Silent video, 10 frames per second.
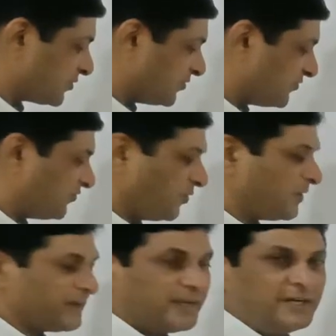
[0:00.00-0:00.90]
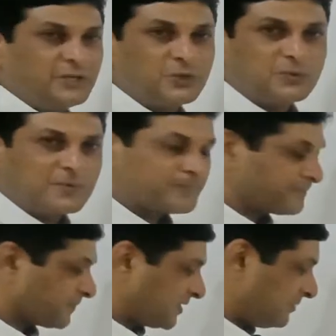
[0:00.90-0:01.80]
to 4 into,
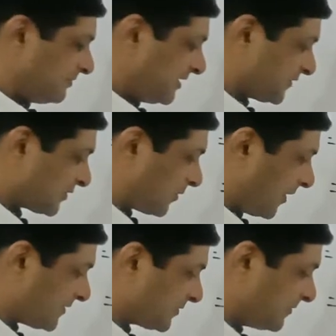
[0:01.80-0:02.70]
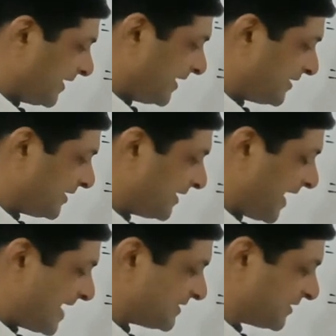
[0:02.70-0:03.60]
keep this cos square theta
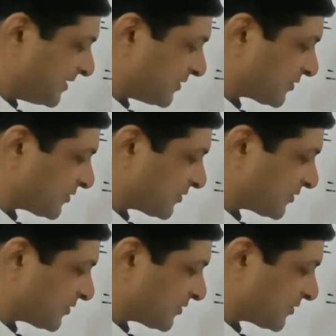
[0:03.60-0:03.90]
as it